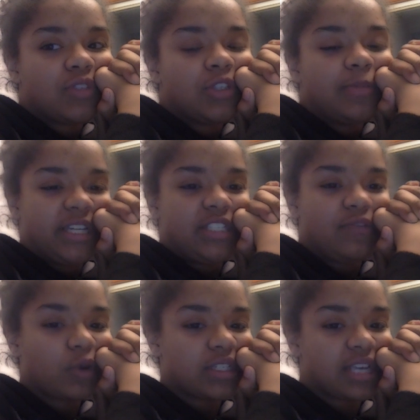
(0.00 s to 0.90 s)
two minutes and
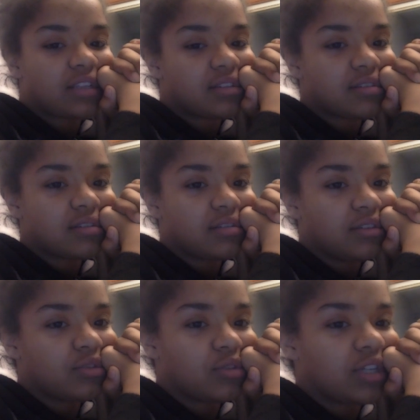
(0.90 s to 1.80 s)
40 seconds.
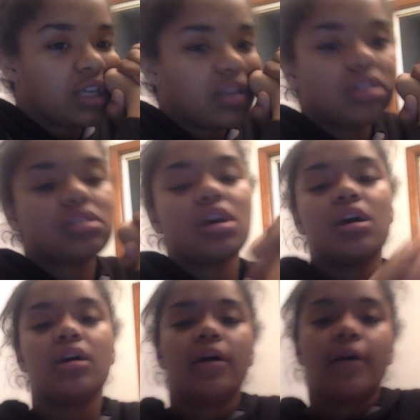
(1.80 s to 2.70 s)
It was ridiculous.
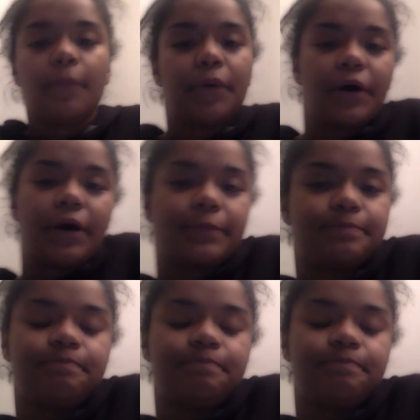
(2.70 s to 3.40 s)
But um,